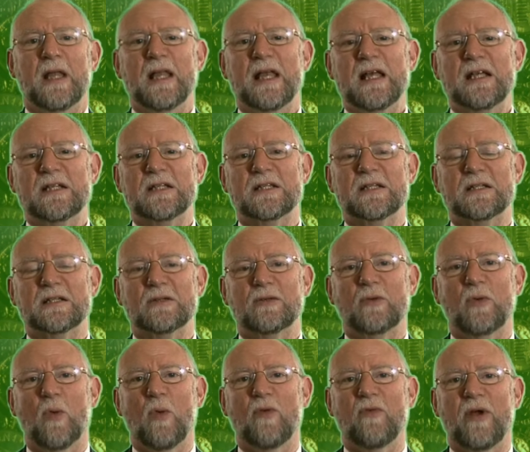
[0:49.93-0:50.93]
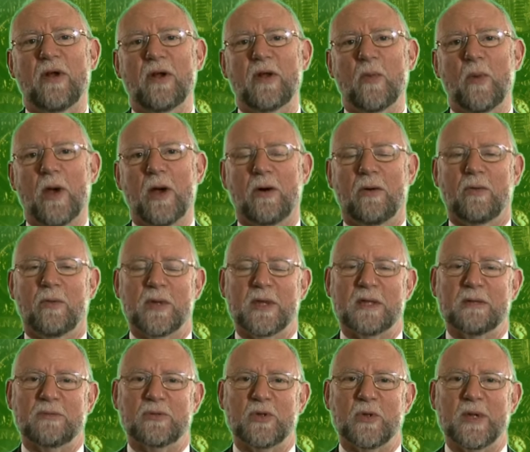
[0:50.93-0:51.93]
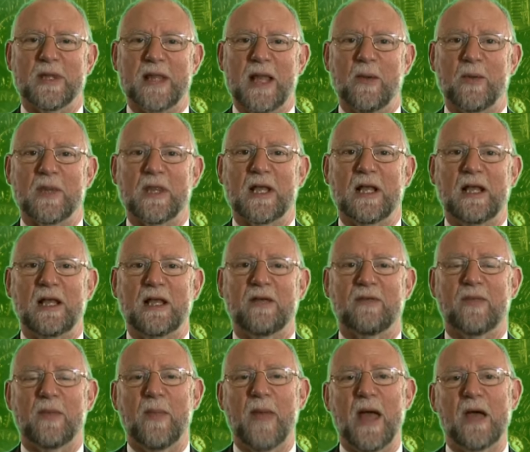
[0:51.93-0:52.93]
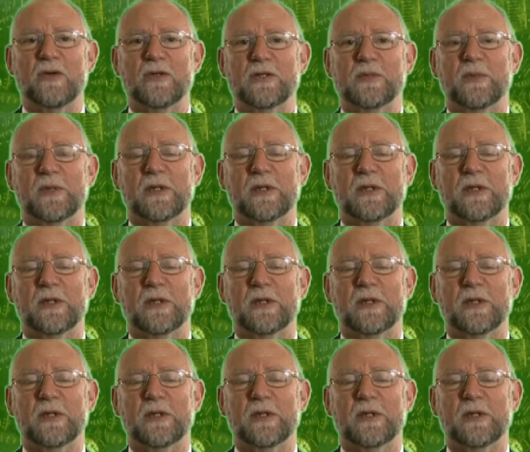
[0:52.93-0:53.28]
That's all very well with doing that with a click of the mouse,